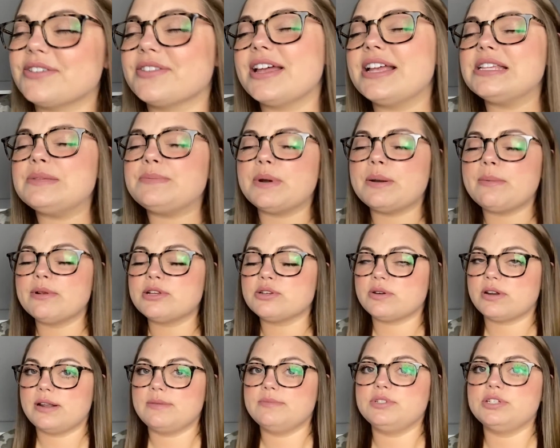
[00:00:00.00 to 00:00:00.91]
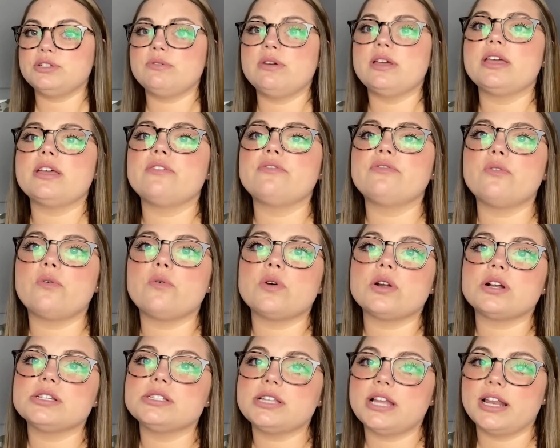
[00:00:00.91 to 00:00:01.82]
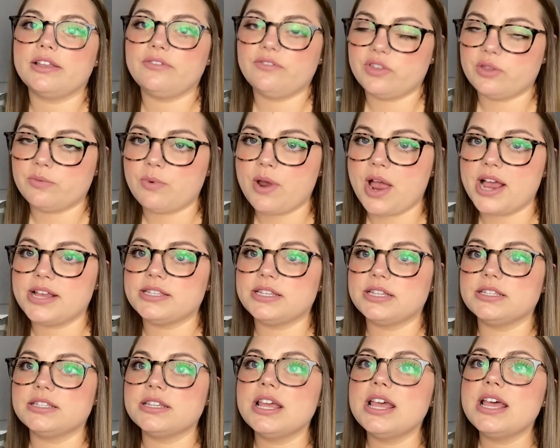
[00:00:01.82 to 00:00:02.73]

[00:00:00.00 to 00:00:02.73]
that is pretty much what I'm doing for studying for the Praxis